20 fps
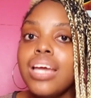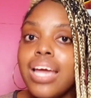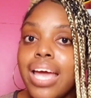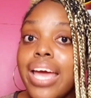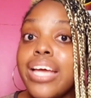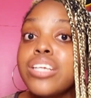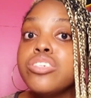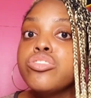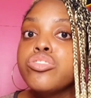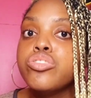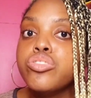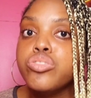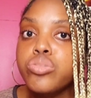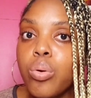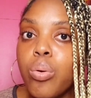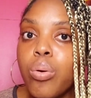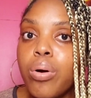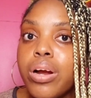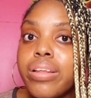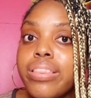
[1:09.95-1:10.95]

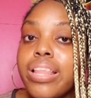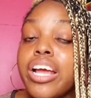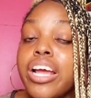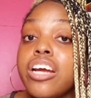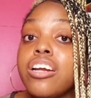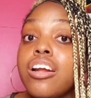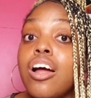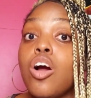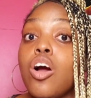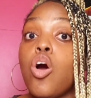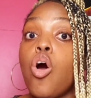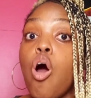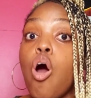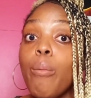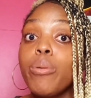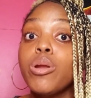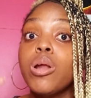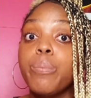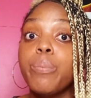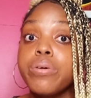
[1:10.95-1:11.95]
Ensure that you're not
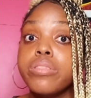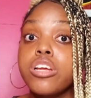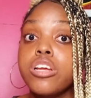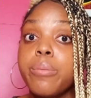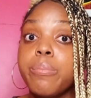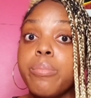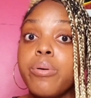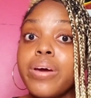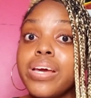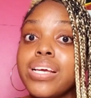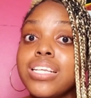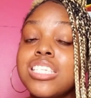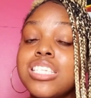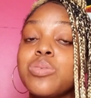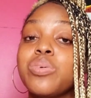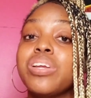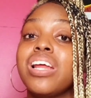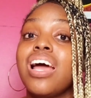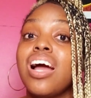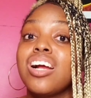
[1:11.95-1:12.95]
coming up with your points
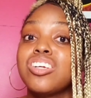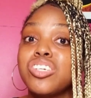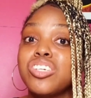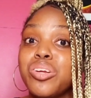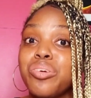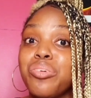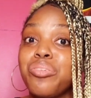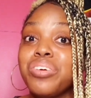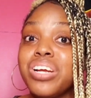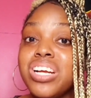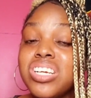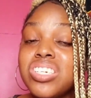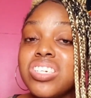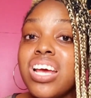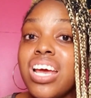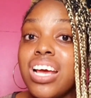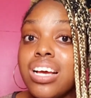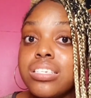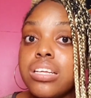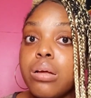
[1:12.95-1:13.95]
when you actually reach the
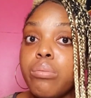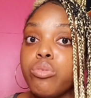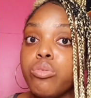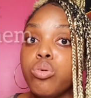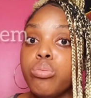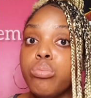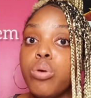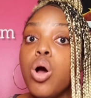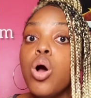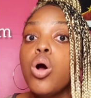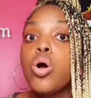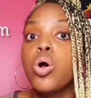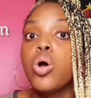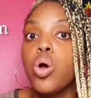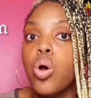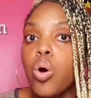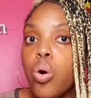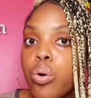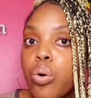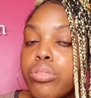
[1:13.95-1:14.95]
exam room.
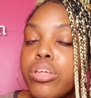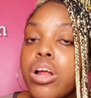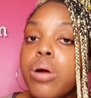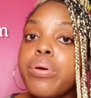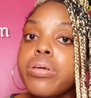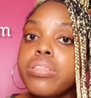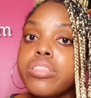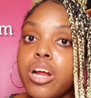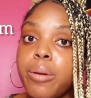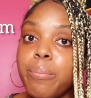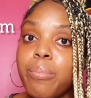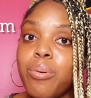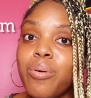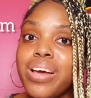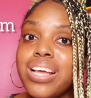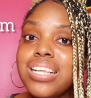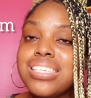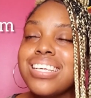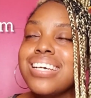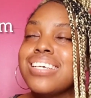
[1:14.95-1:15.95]
Go there with your
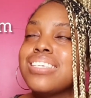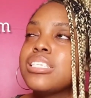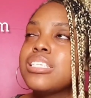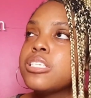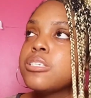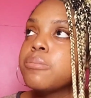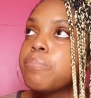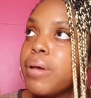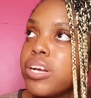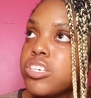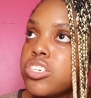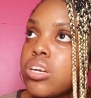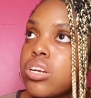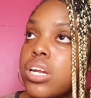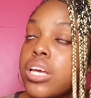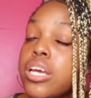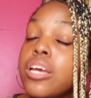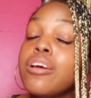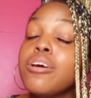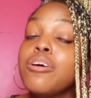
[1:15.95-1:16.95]
points,
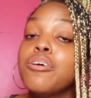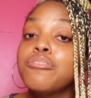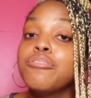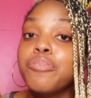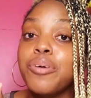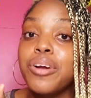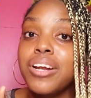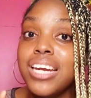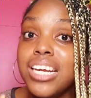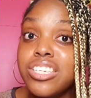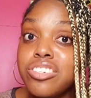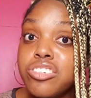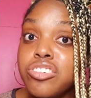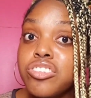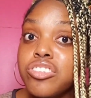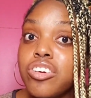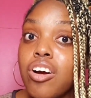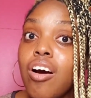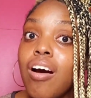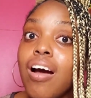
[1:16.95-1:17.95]
especially for
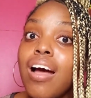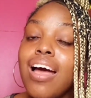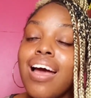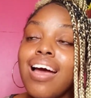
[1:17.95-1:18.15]
literature.